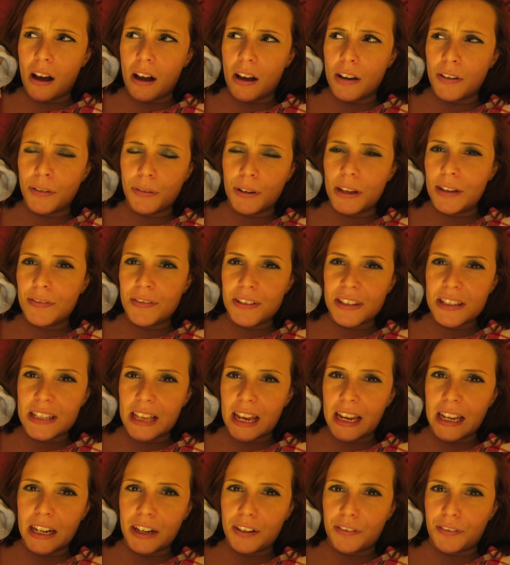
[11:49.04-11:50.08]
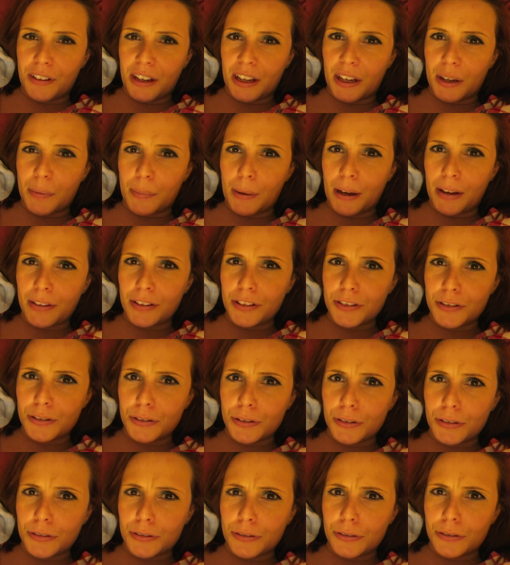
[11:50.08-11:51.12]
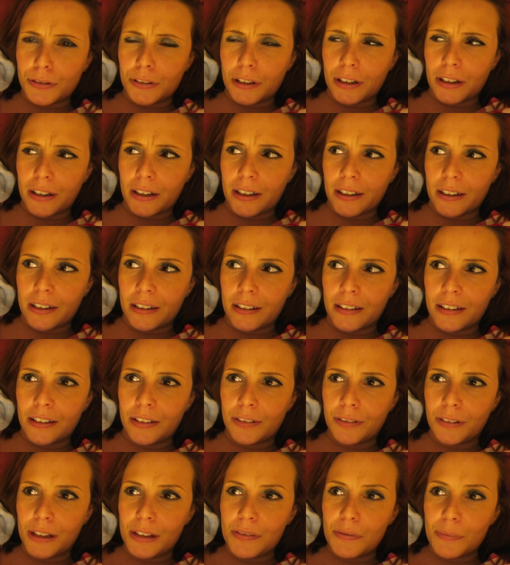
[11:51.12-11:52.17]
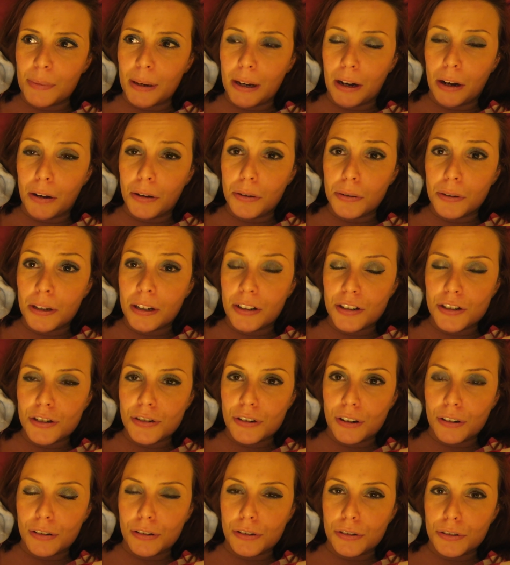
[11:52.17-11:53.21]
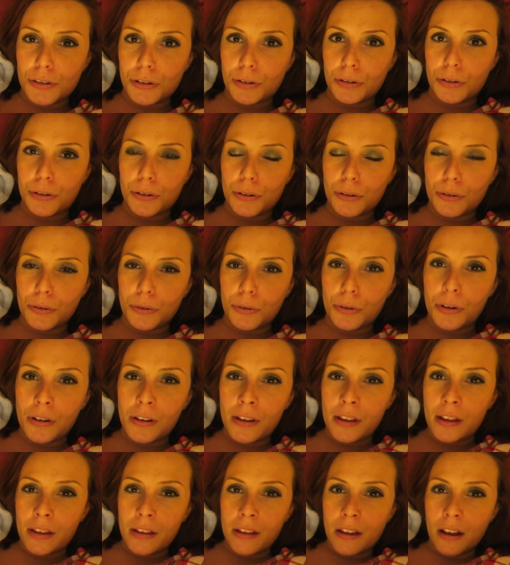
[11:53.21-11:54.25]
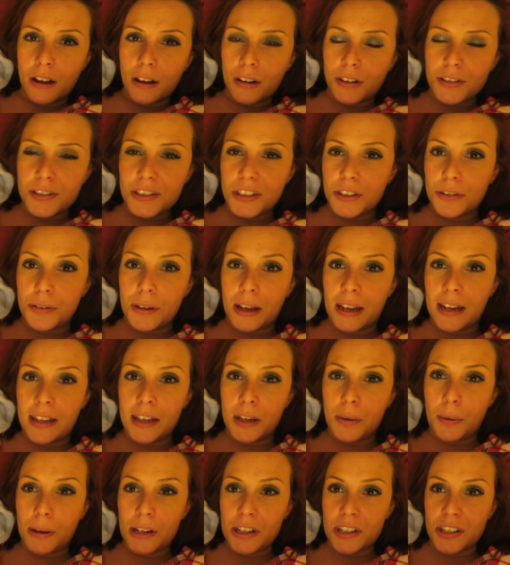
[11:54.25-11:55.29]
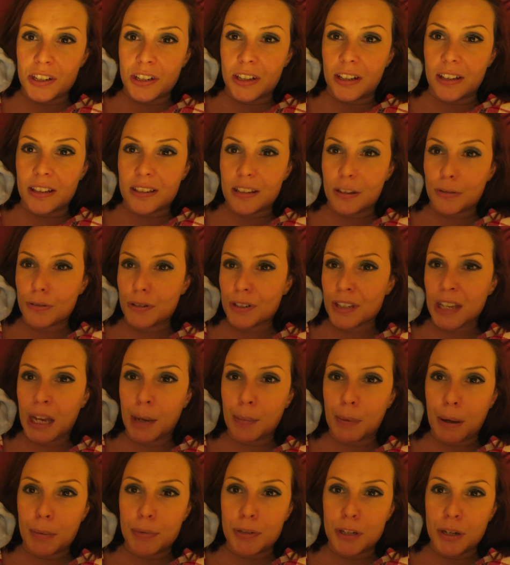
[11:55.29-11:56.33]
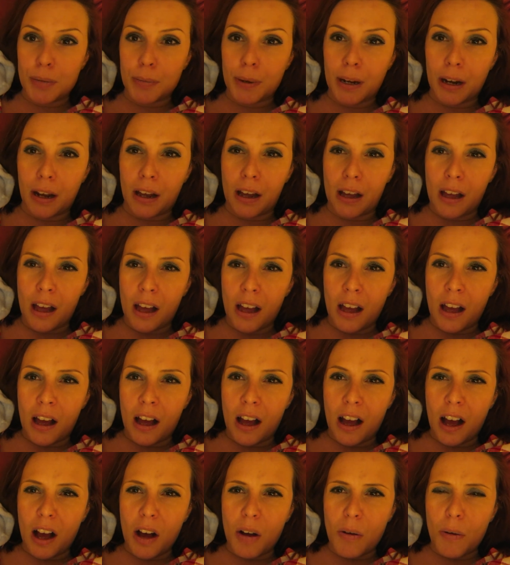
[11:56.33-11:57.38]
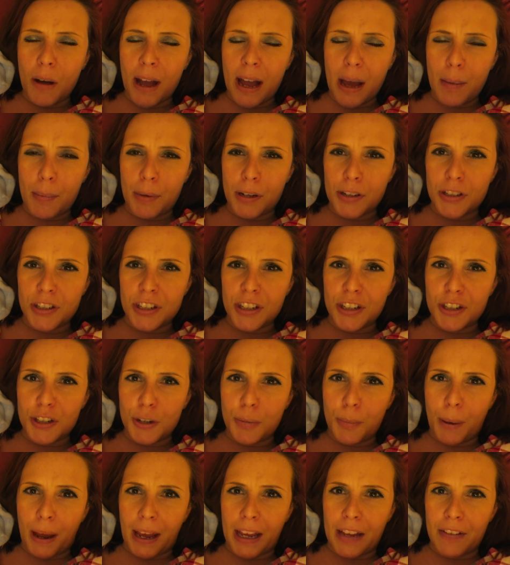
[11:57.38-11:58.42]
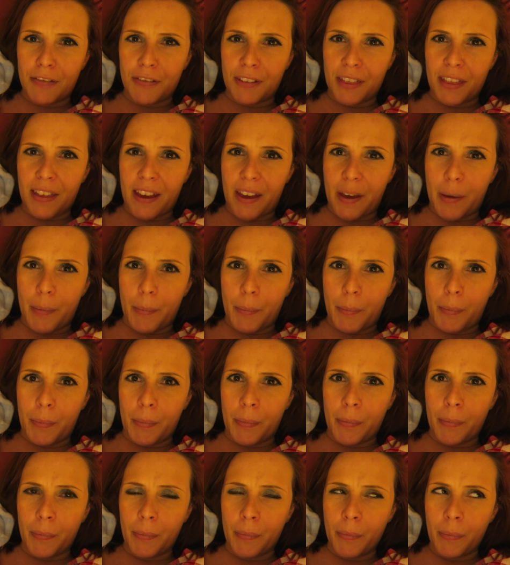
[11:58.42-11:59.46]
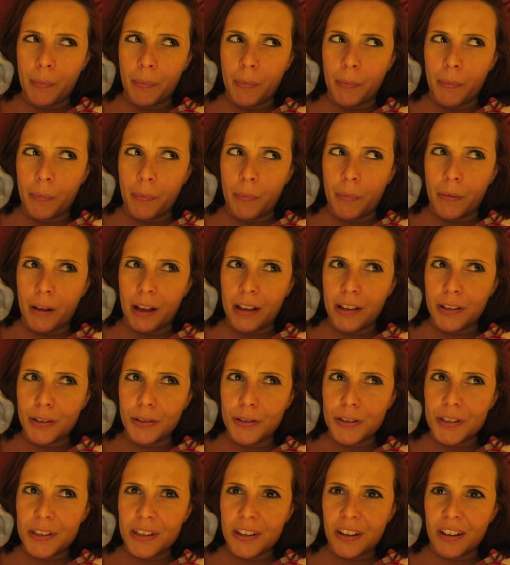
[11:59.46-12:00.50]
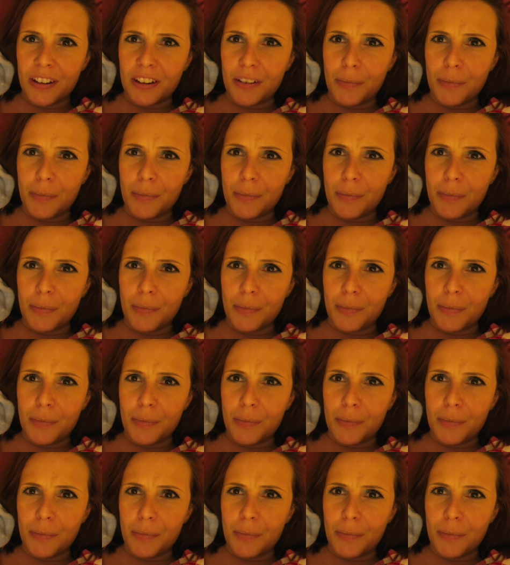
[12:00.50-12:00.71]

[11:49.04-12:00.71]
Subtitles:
not even say anything about the dog, or like, not even be like, oh, can I stroke your dog, or ask you any questions. They'll just come up to you and be like, oh, how much did you pay for them? And you'll just kind